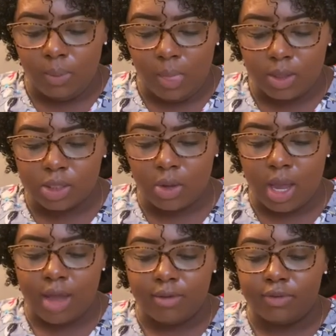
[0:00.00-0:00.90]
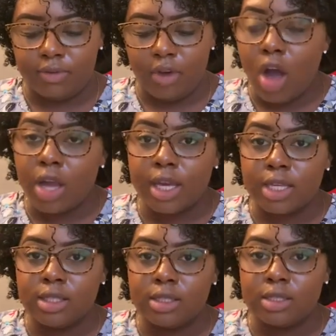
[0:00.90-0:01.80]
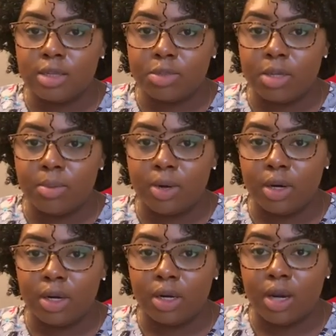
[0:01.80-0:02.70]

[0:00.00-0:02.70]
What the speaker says: So I have August, September,